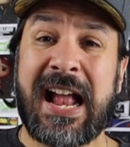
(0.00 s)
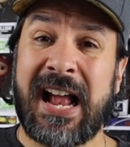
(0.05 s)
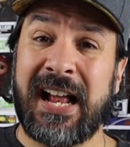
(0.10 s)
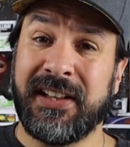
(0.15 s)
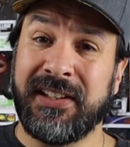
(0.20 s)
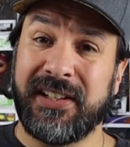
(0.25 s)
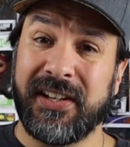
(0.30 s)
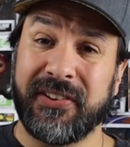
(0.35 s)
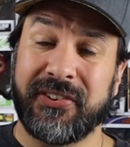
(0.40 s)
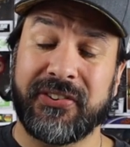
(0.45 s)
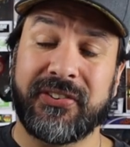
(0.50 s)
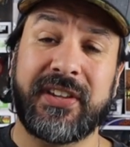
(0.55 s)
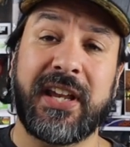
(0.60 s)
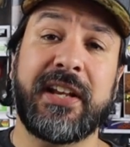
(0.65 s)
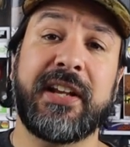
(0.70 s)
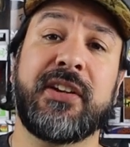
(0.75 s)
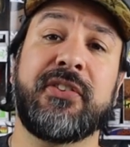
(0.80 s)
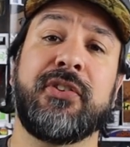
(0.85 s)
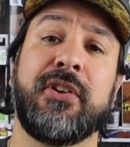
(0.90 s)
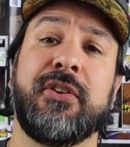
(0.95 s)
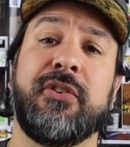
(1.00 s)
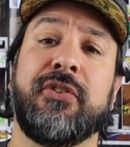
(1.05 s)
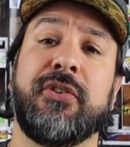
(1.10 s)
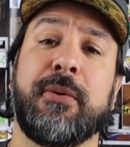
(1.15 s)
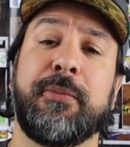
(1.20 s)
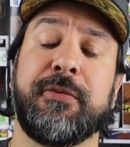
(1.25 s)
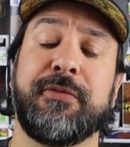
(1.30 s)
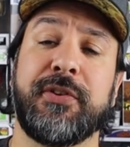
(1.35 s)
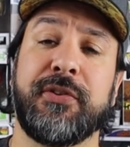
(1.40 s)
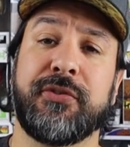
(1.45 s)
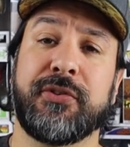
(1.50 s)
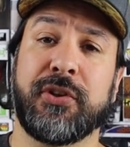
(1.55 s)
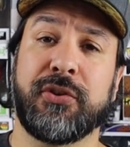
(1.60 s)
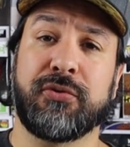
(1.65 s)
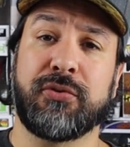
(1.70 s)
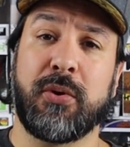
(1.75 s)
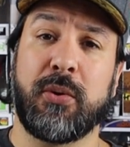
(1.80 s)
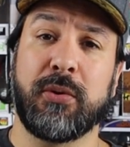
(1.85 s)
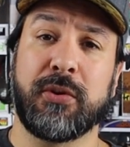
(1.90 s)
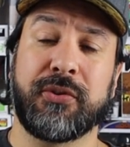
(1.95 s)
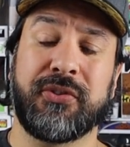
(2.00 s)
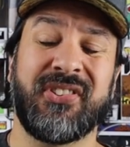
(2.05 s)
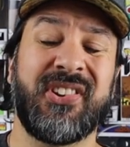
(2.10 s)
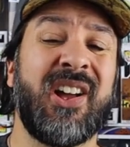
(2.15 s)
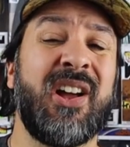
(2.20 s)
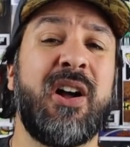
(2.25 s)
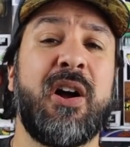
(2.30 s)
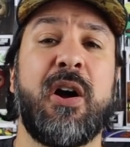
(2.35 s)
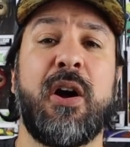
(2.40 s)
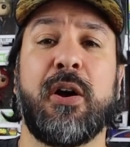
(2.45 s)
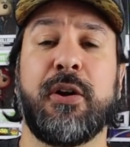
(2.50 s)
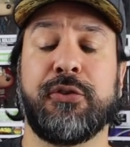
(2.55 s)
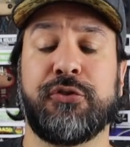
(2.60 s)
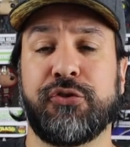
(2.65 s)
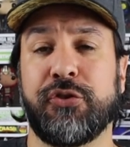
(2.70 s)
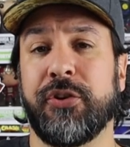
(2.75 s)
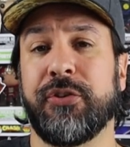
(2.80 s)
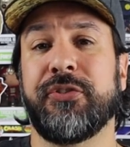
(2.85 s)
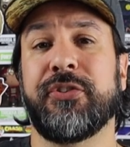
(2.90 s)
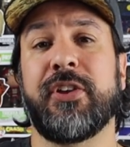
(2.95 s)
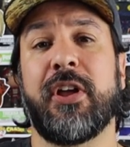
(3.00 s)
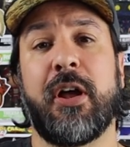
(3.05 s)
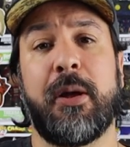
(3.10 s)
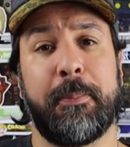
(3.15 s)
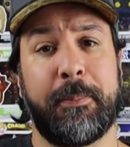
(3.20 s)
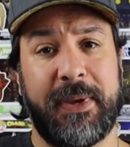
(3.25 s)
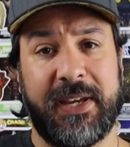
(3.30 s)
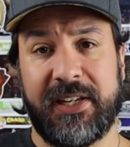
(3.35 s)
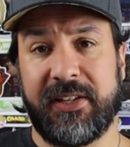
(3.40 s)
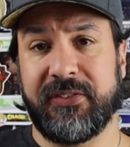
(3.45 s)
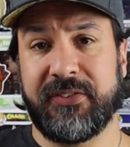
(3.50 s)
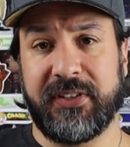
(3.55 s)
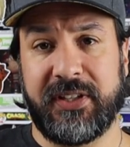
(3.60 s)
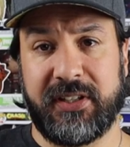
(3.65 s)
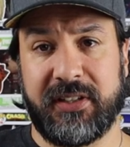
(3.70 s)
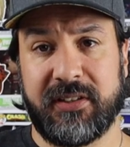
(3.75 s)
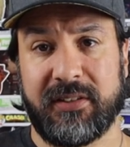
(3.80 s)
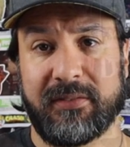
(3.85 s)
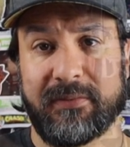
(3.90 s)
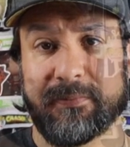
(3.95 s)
and the aesthetics on some of these controllers are just amazing.